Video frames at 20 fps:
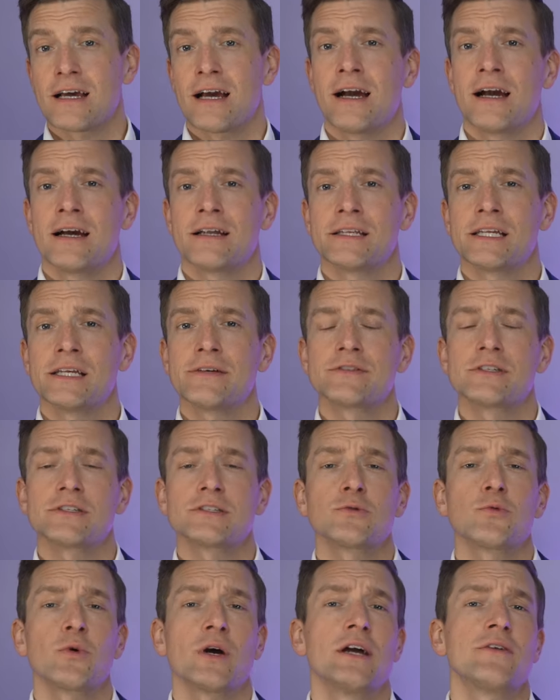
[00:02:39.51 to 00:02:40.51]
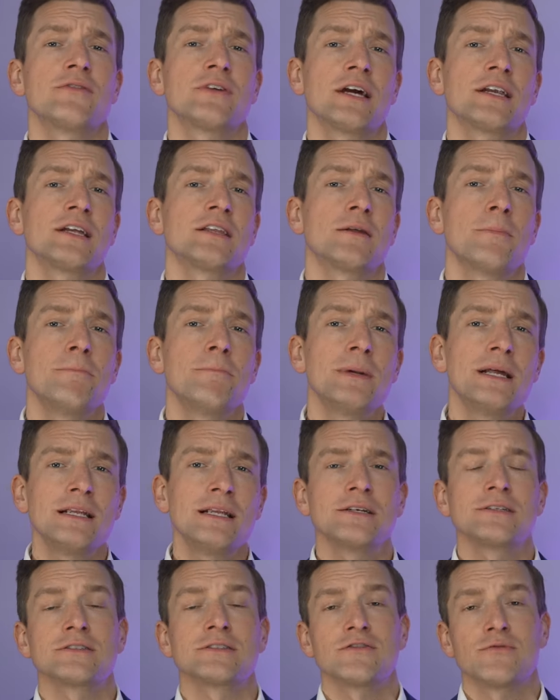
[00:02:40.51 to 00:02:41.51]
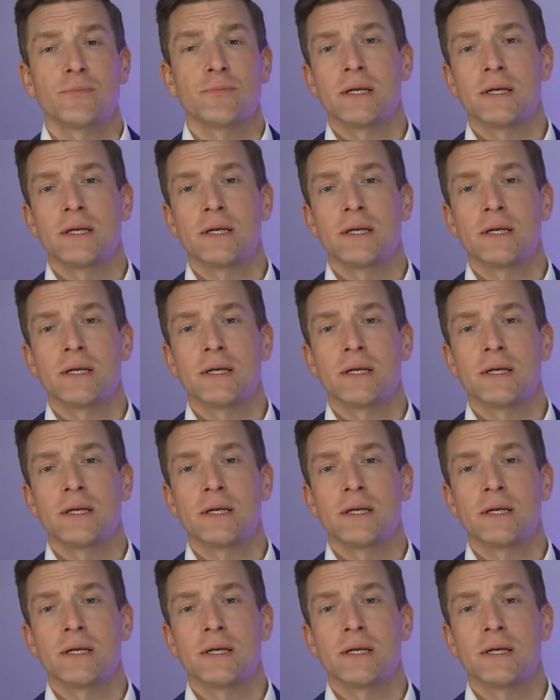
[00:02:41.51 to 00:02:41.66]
and gives us a way of getting the millions of